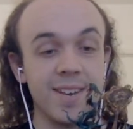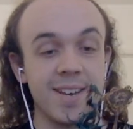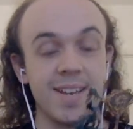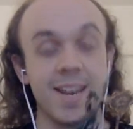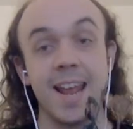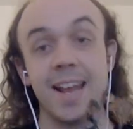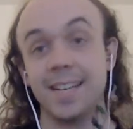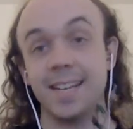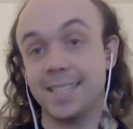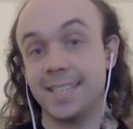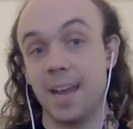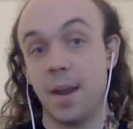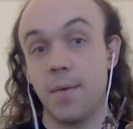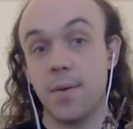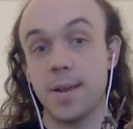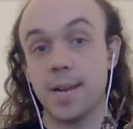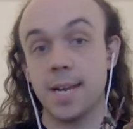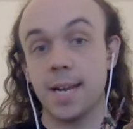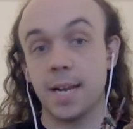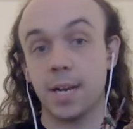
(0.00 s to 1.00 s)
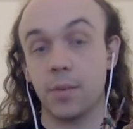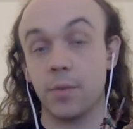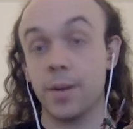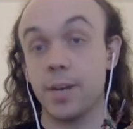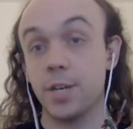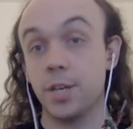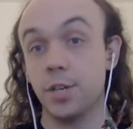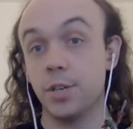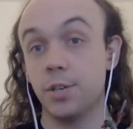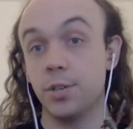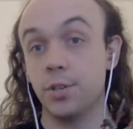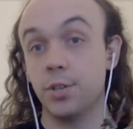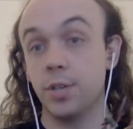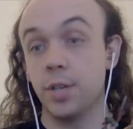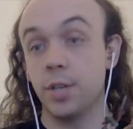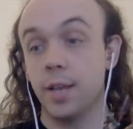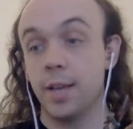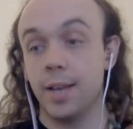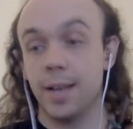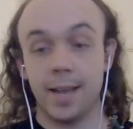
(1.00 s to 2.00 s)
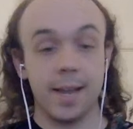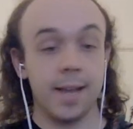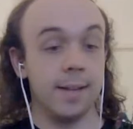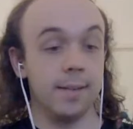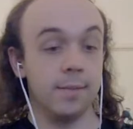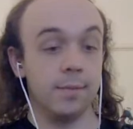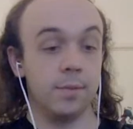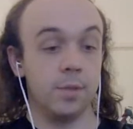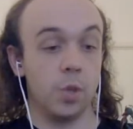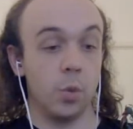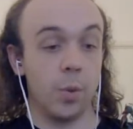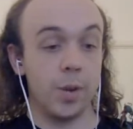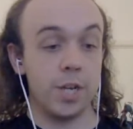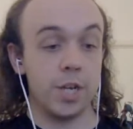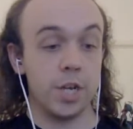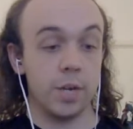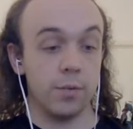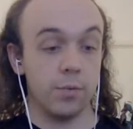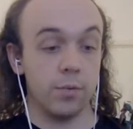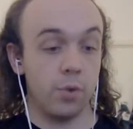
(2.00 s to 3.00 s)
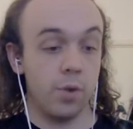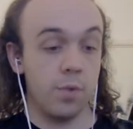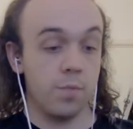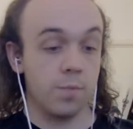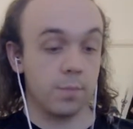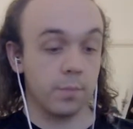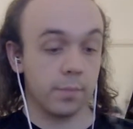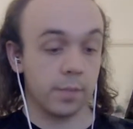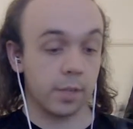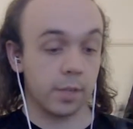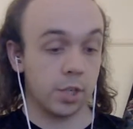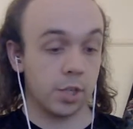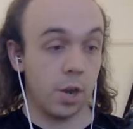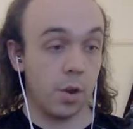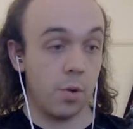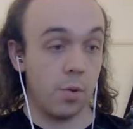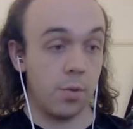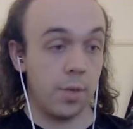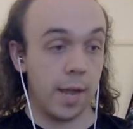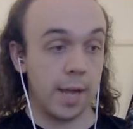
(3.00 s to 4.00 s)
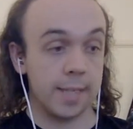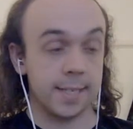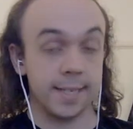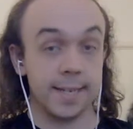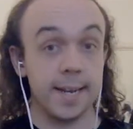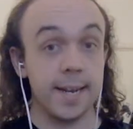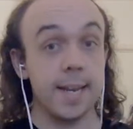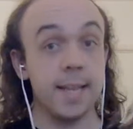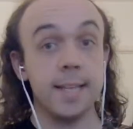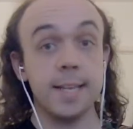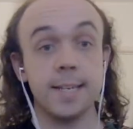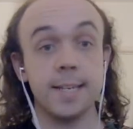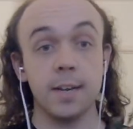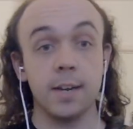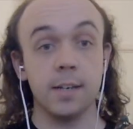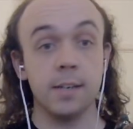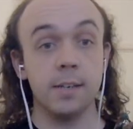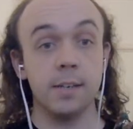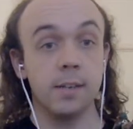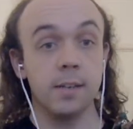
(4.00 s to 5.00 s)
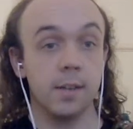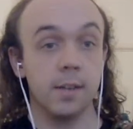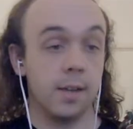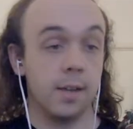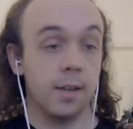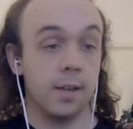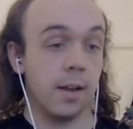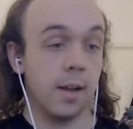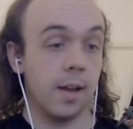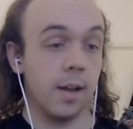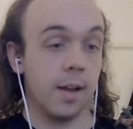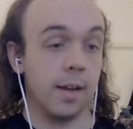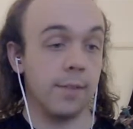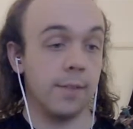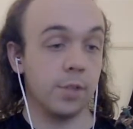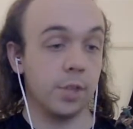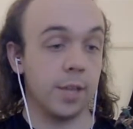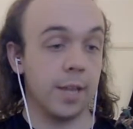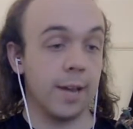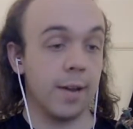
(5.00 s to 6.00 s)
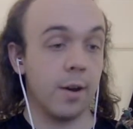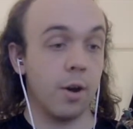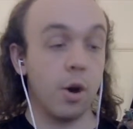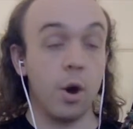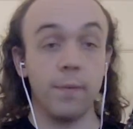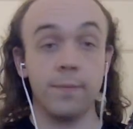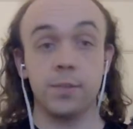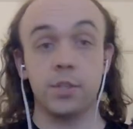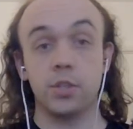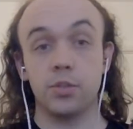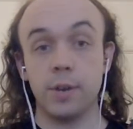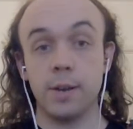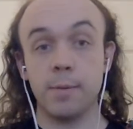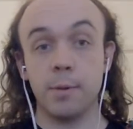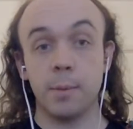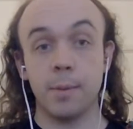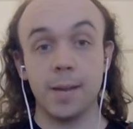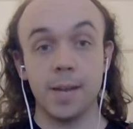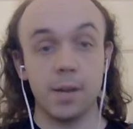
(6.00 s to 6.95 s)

exterior decorations and the Witch Elf crew. So that's nearly done. And I've done that off stream on my